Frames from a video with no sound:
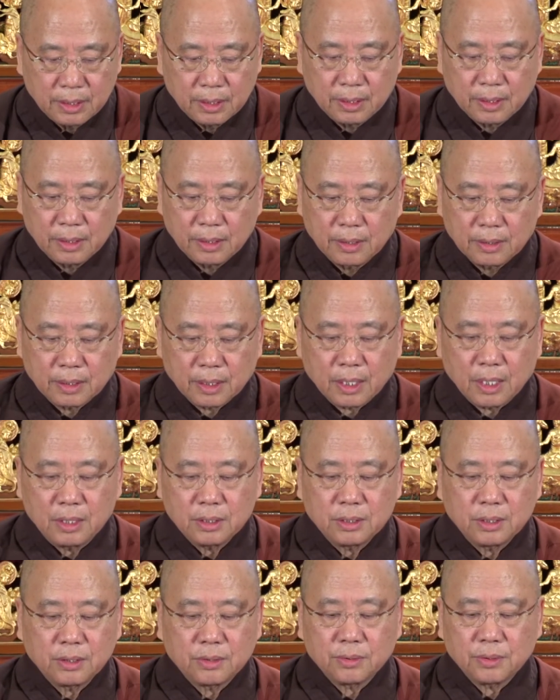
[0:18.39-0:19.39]
the
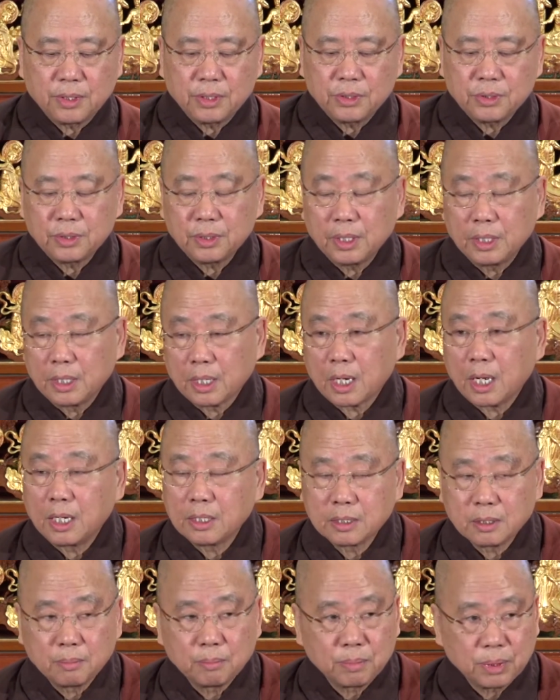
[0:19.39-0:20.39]
concentration and the
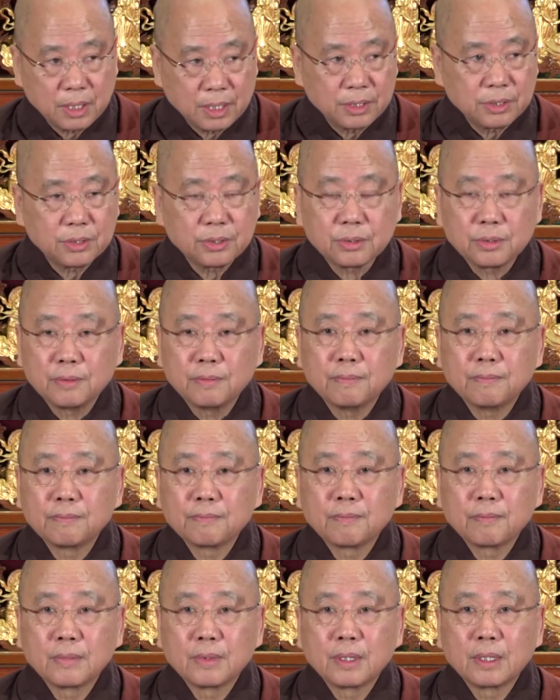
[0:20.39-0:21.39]
contemplation.
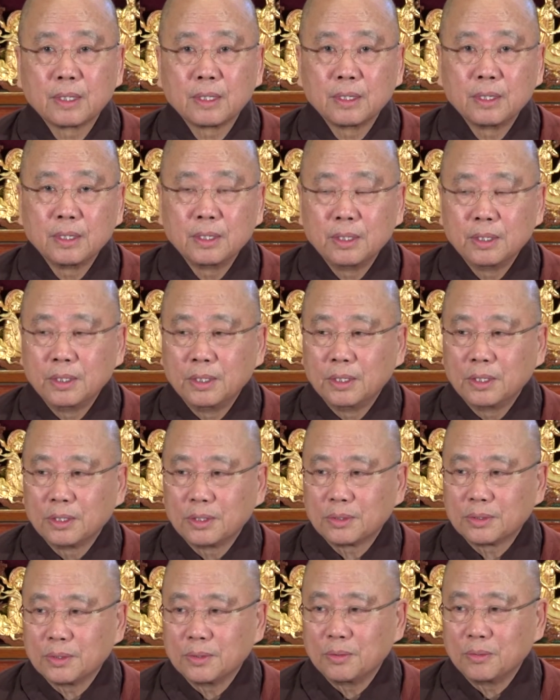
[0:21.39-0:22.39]

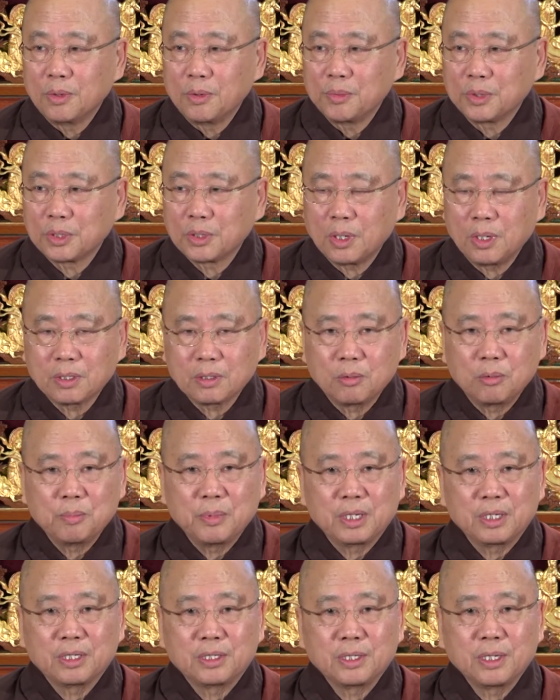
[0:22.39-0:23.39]
So when we talk about
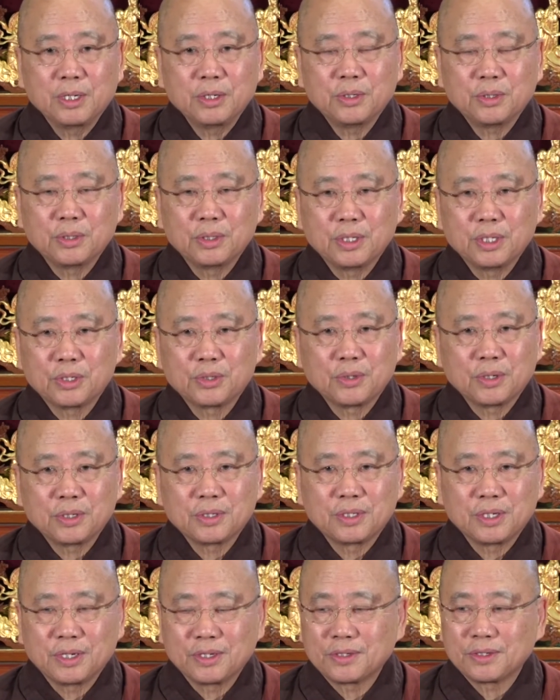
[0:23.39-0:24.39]
meditation, it's
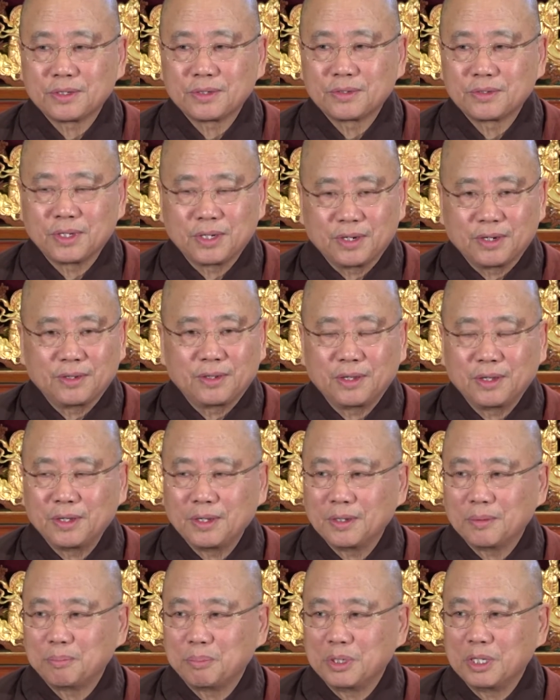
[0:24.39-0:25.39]
not just sitting
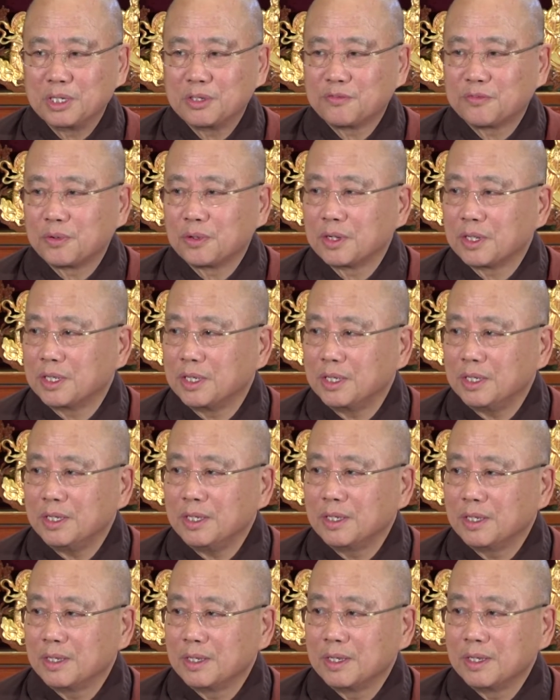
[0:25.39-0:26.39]
there
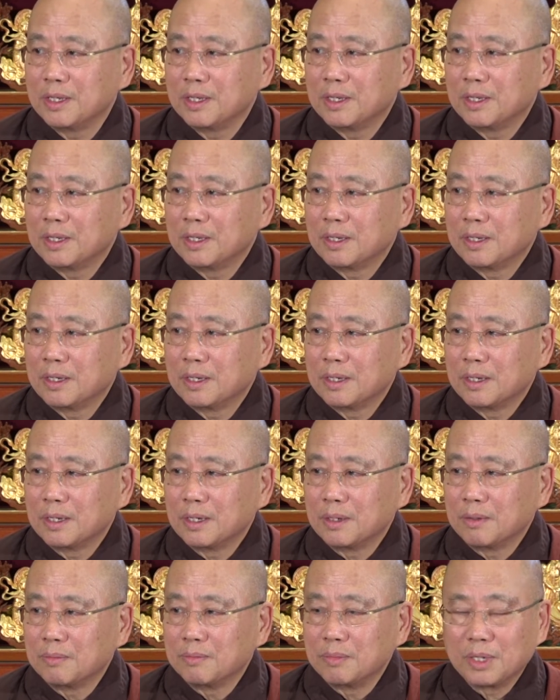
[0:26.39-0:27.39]
peacefully
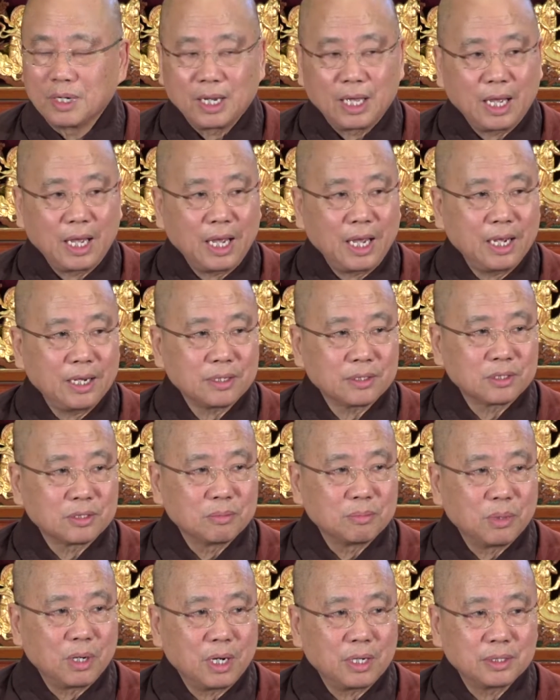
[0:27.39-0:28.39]
and relax
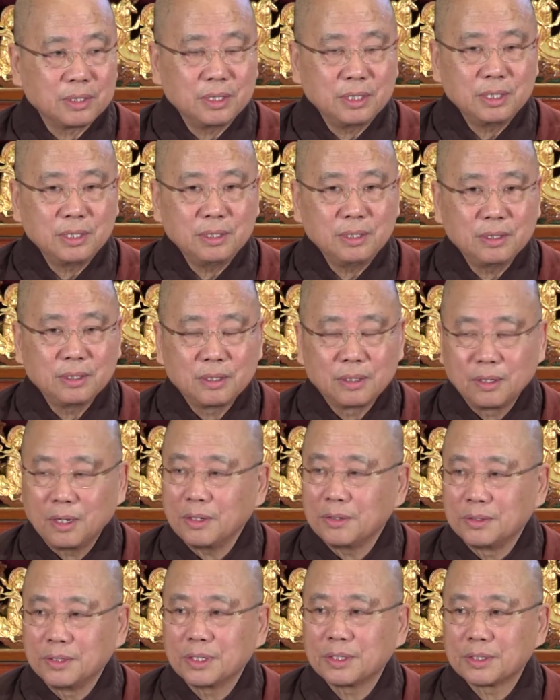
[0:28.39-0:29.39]
the body,
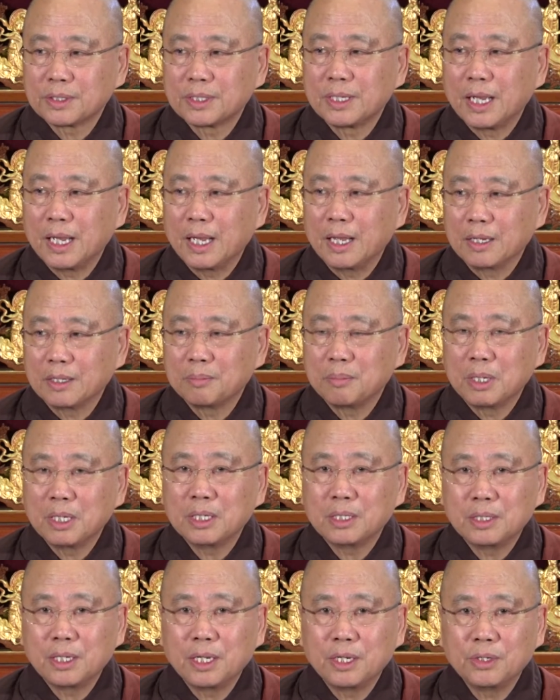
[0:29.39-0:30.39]
not just that.
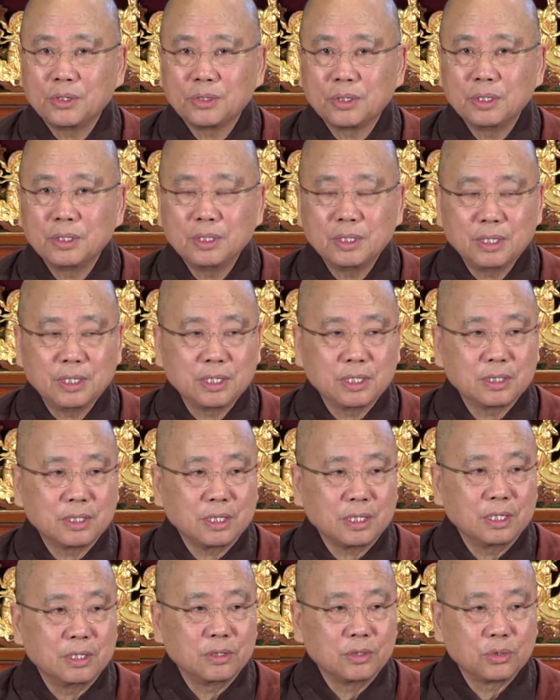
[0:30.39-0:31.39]
Meditation is
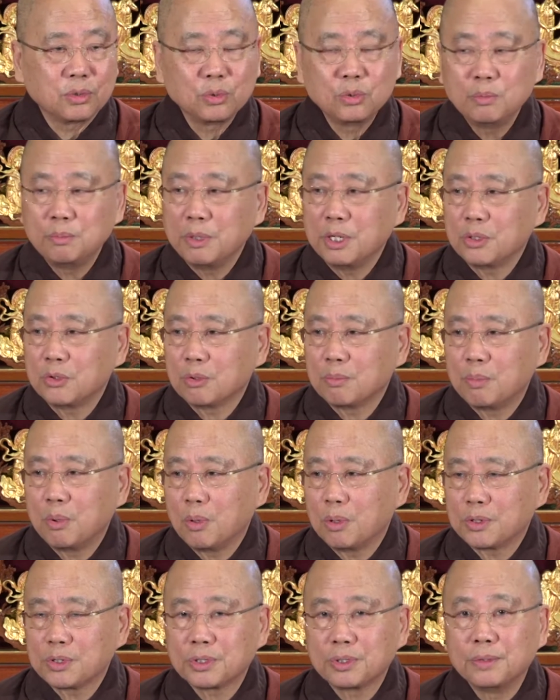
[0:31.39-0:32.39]
in two major
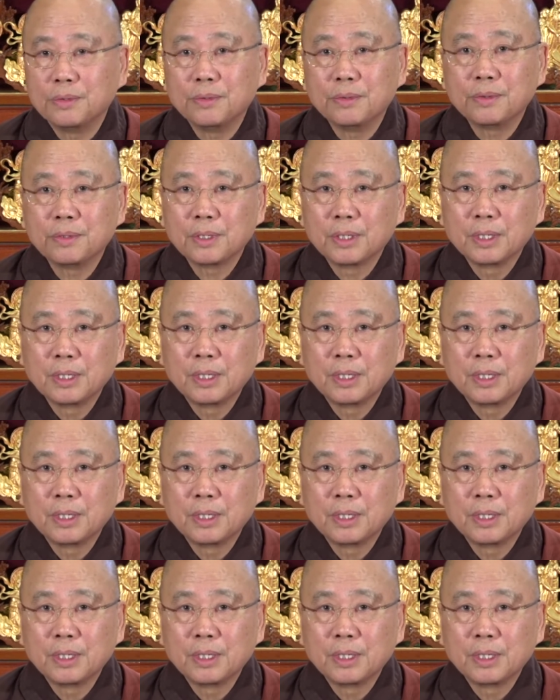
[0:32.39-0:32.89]
portions.